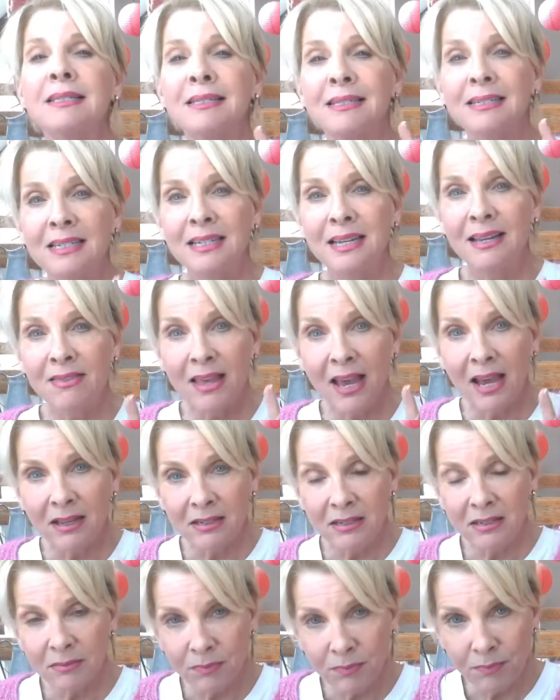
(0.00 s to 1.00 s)
In that
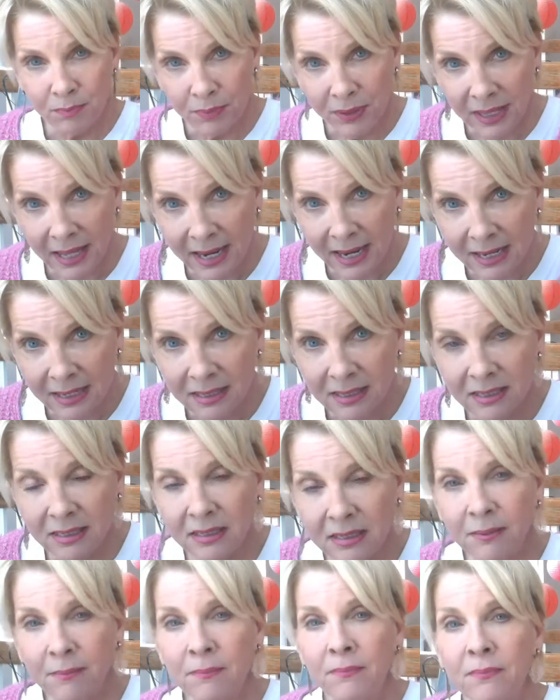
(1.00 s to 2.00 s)
place,
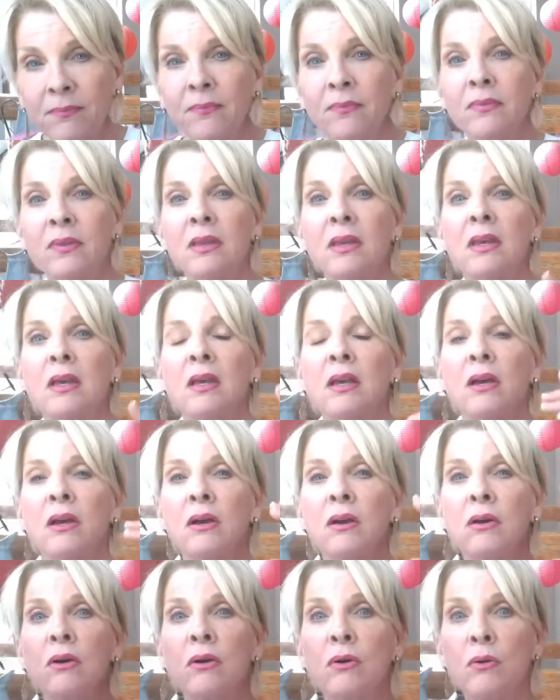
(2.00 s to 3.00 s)

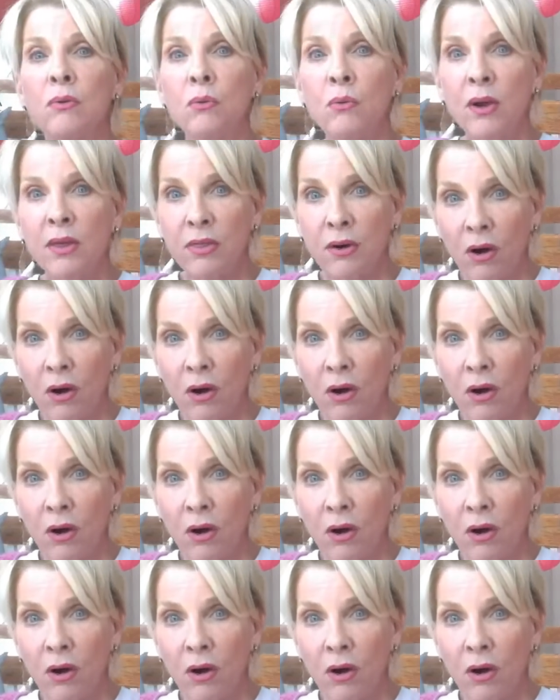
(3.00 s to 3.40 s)
with